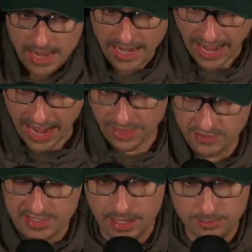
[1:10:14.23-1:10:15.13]
and add
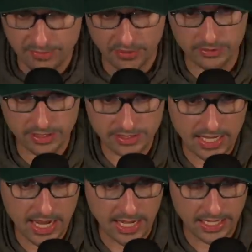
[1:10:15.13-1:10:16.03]
the same difficulties
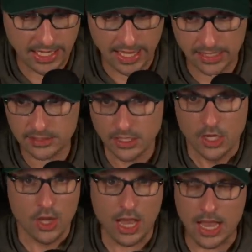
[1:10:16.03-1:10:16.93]
that ANA has?
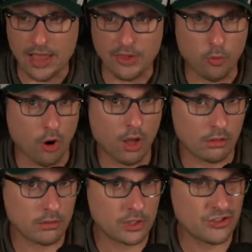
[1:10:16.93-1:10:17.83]
Uh, I think we're
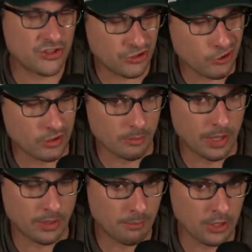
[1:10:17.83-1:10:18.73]
all concerned
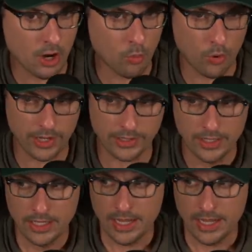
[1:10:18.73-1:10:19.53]
about it, but not worried.